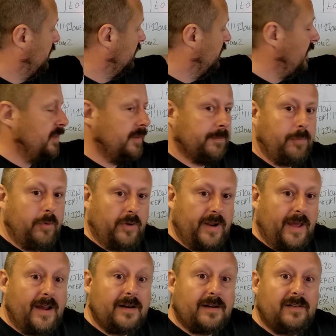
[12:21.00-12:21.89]
the other
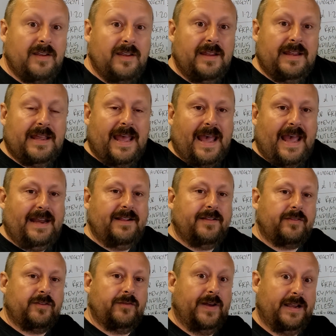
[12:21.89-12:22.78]
product, and
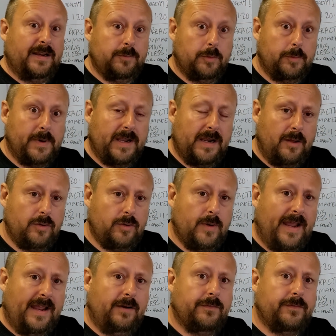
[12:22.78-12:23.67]
it's available at my local
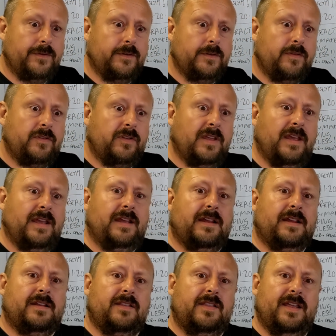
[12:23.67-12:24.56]
health foods,
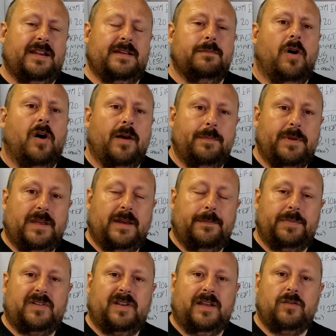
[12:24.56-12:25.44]
then it might be a
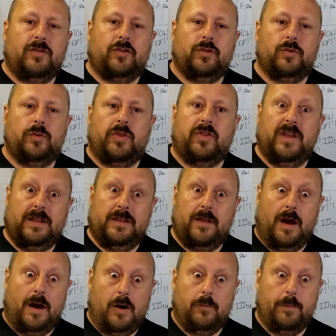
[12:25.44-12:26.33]
potential thing
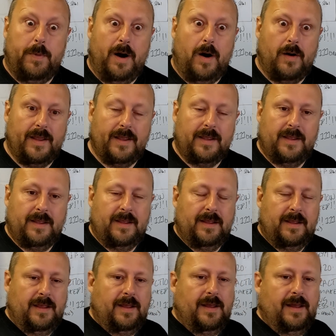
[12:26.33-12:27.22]
that I'll buy.
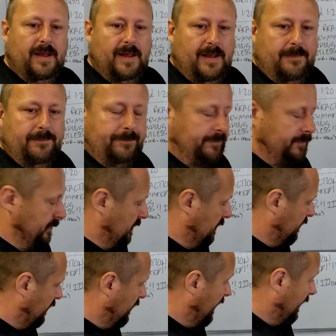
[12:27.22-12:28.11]

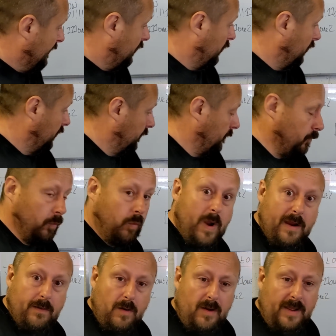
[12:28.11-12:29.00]
So that's
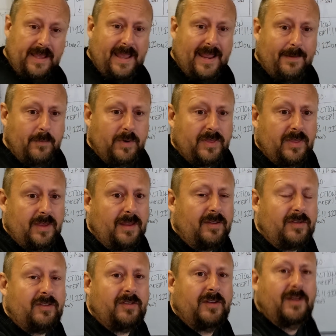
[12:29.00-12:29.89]
where I am with
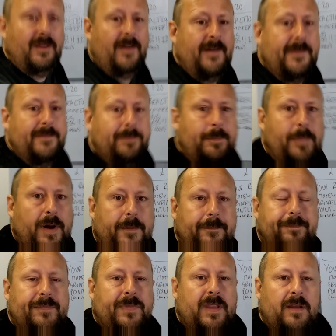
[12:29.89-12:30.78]
this.
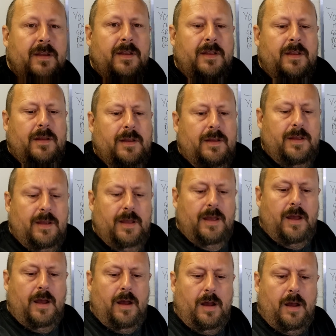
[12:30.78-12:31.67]
But
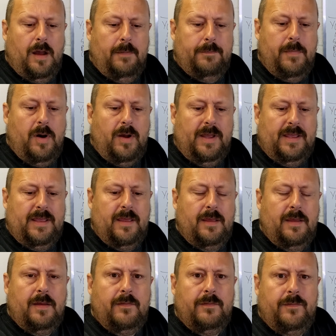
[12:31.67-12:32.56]
my
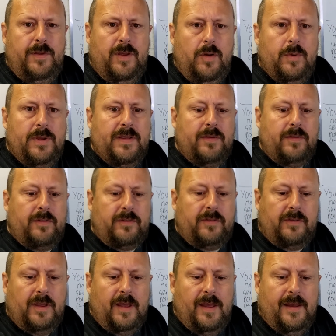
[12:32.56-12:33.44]
view
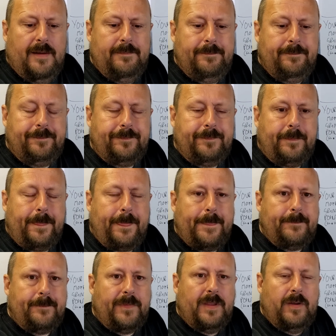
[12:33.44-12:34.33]
is,
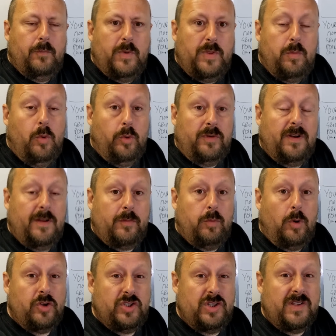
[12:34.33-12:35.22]
with waterless
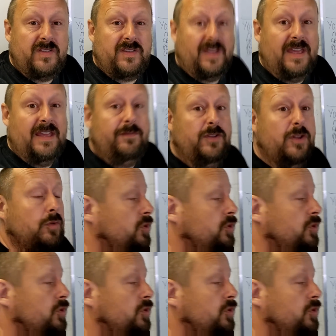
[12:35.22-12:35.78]
washes, if you